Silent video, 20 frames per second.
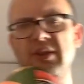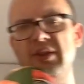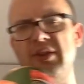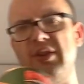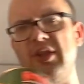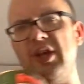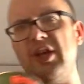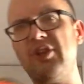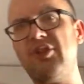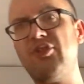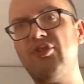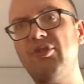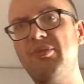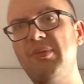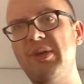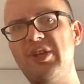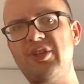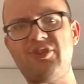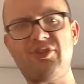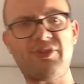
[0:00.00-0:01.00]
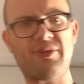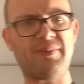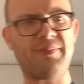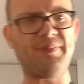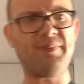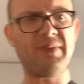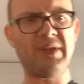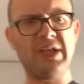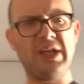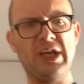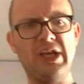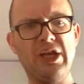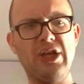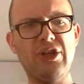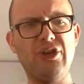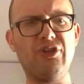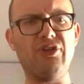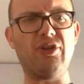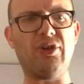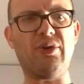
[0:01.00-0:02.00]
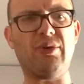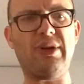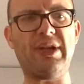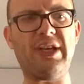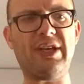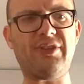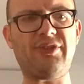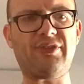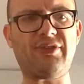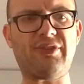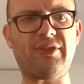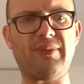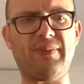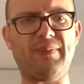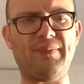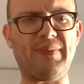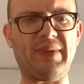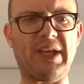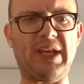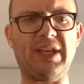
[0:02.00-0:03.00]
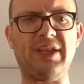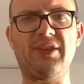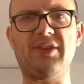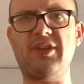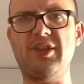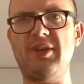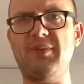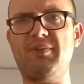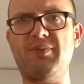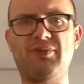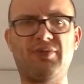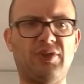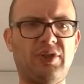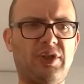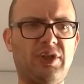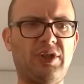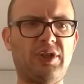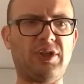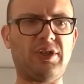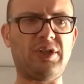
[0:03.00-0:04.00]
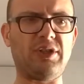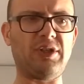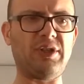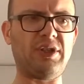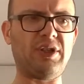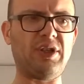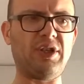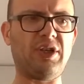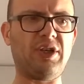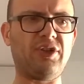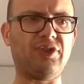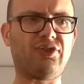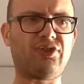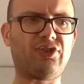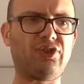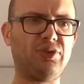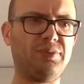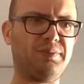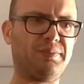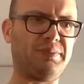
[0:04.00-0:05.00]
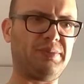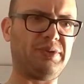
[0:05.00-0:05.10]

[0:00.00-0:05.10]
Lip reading: Not too much. The rest I keep for soup